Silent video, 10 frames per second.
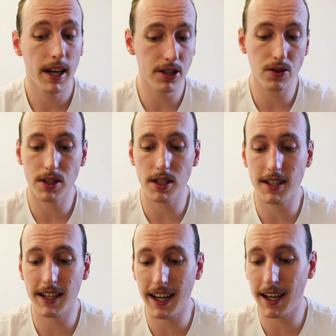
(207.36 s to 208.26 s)
Is your
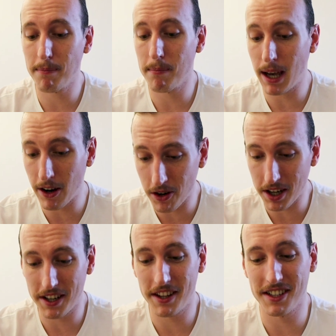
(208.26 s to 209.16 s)
sister getting
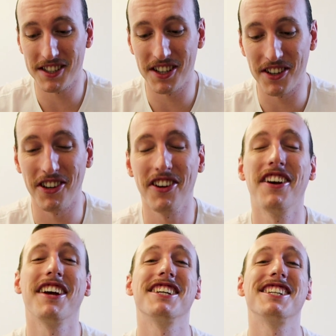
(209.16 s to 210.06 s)
married this year?
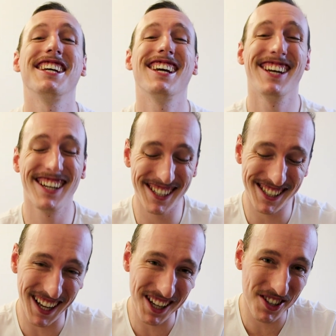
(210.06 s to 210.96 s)
She
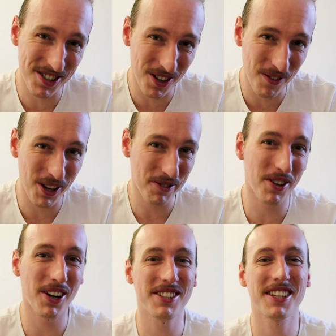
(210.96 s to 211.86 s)
is. Thank you so much
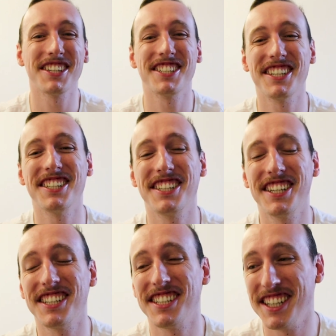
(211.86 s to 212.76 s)
for asking. She
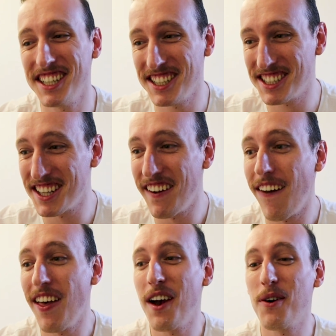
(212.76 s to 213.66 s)
is.
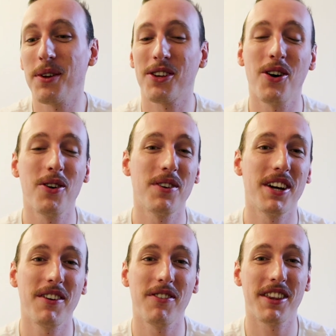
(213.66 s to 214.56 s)
With COVID
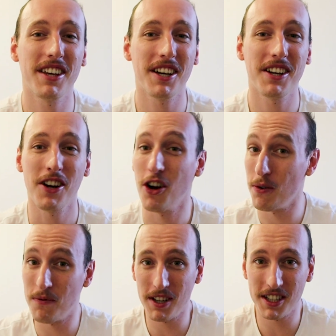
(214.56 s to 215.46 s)
and everything,
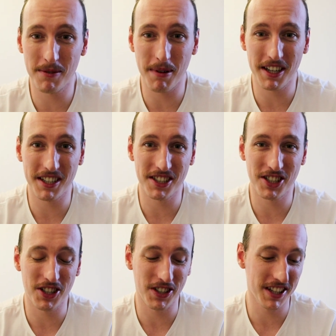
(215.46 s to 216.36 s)
hopefully she manages
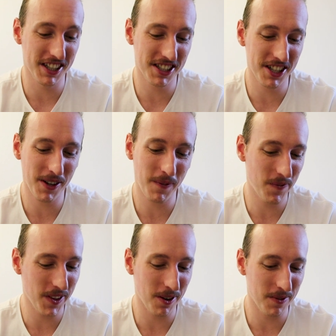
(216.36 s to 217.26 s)
to do it this year.
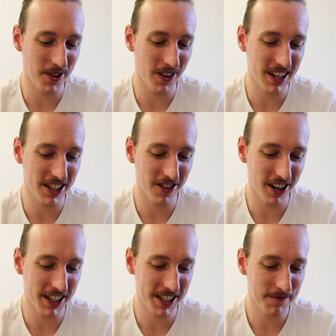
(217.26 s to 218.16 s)
That'll be really
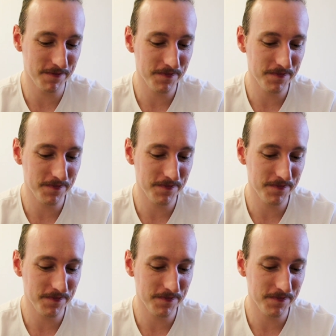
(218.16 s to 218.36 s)
great.